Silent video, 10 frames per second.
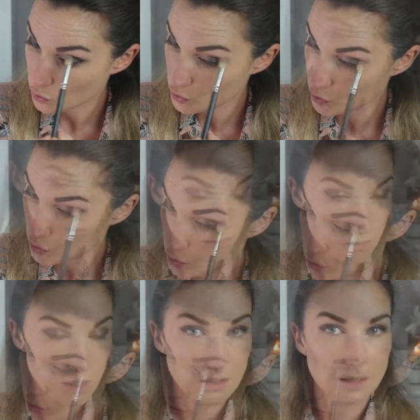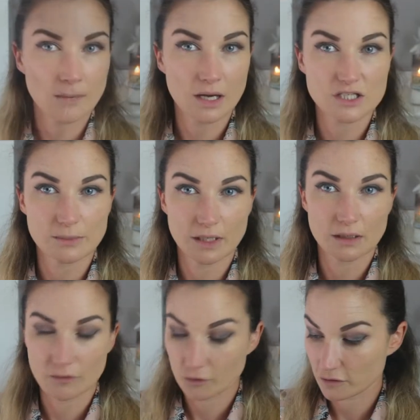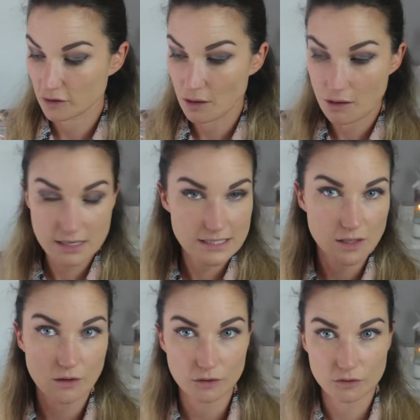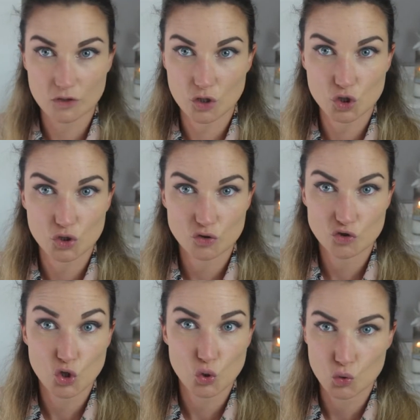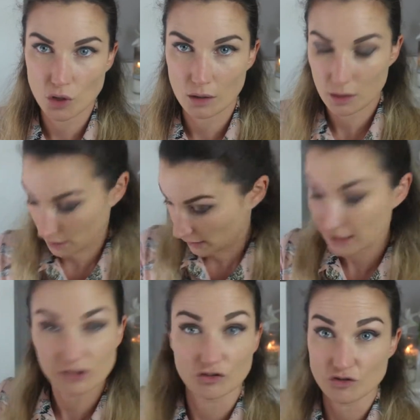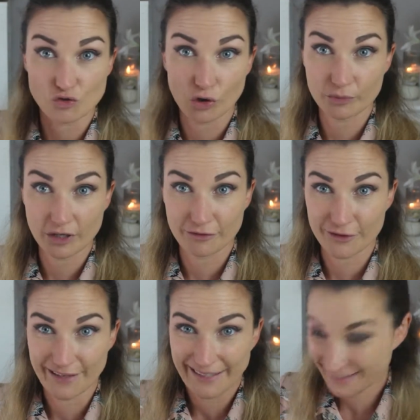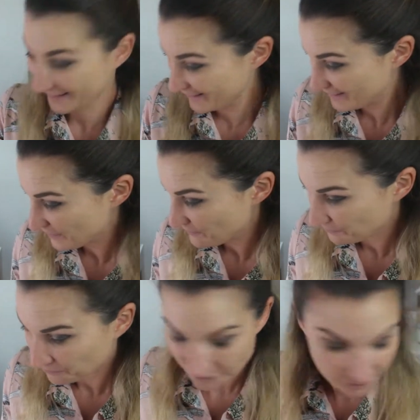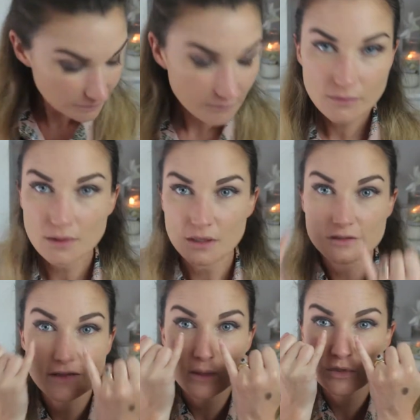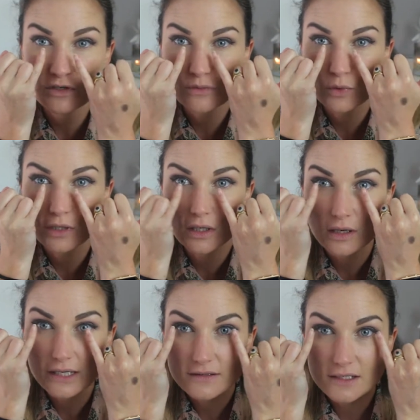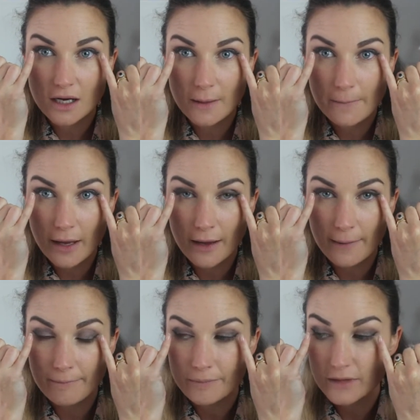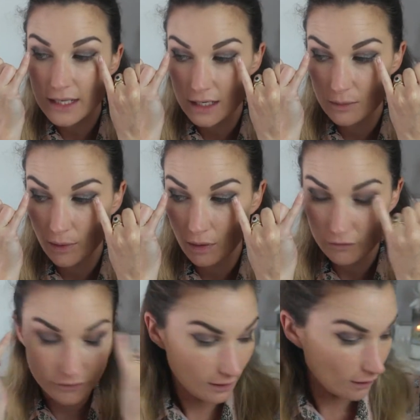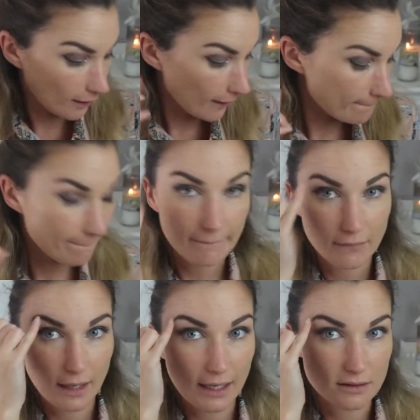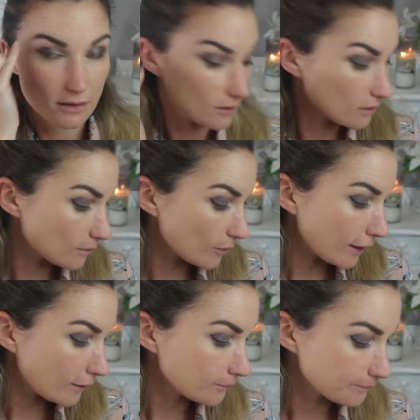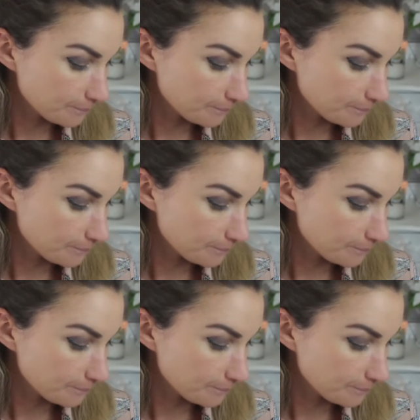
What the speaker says: I think that might actually be enough because her eyes aren't too dark. I nearly just dropped everything. So then we just want to lighten up the inner part of the eye and under the brow.